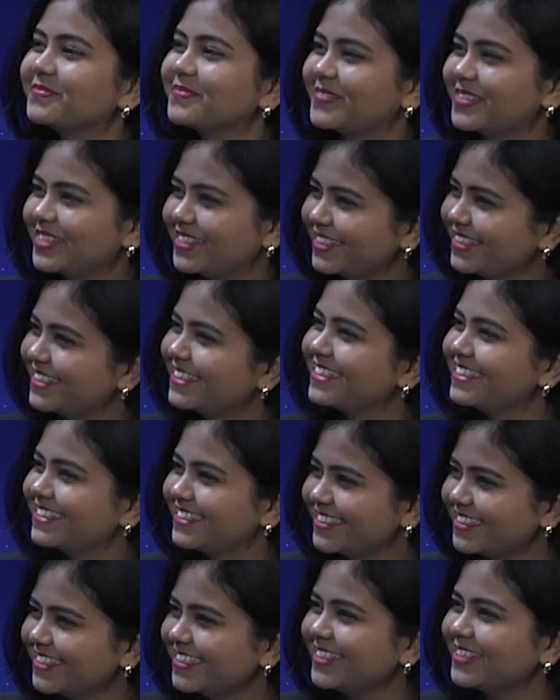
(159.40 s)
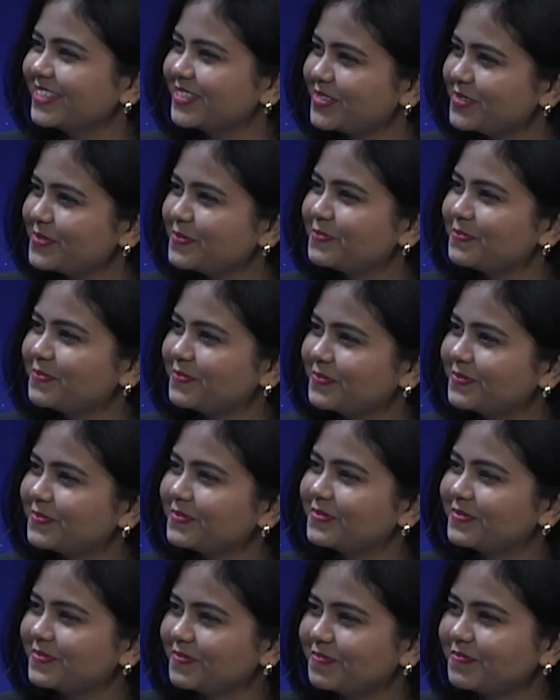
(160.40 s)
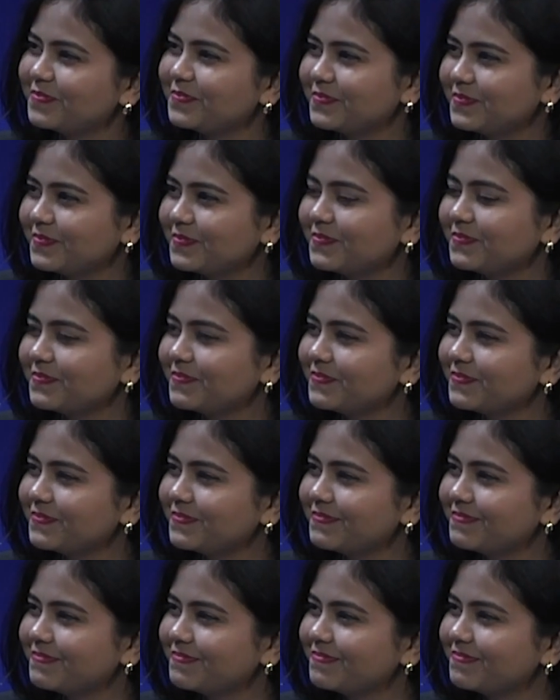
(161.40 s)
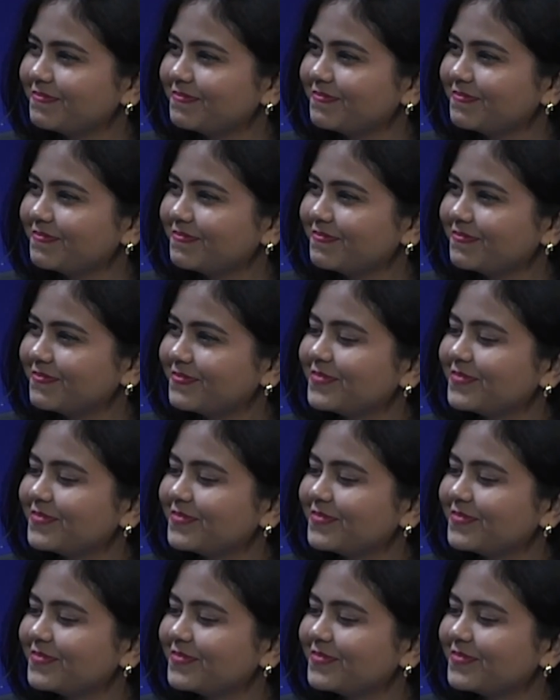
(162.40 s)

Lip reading: So that was when I combined. Earlier